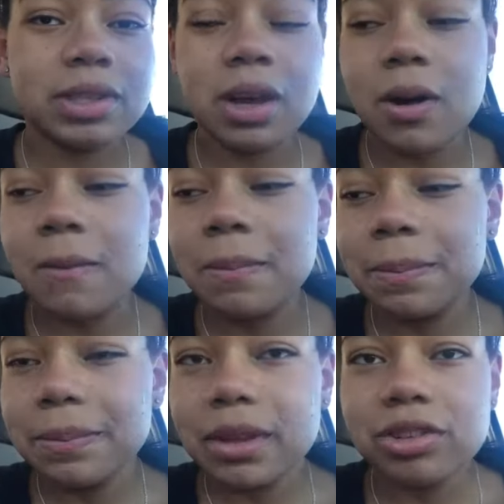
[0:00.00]
So
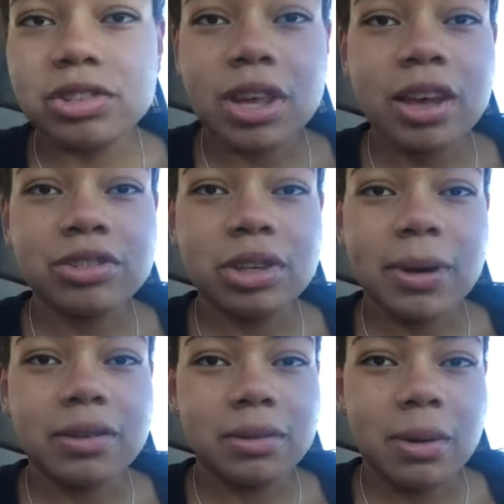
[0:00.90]
she's actually
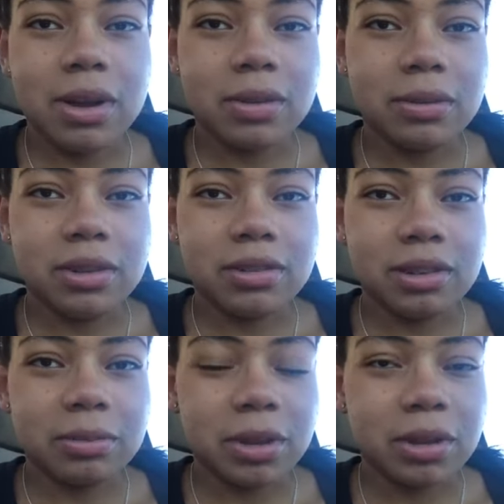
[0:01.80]
about to grow out of three to
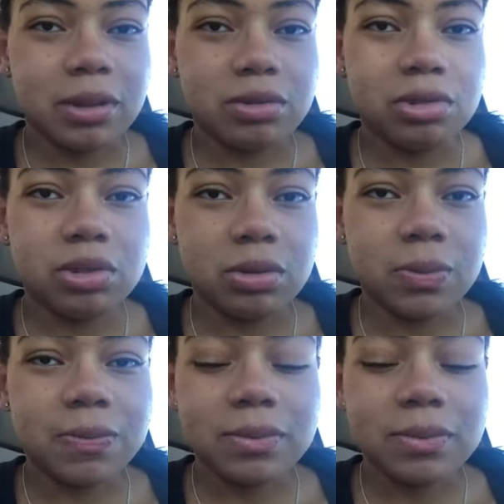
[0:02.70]
six month clothes too.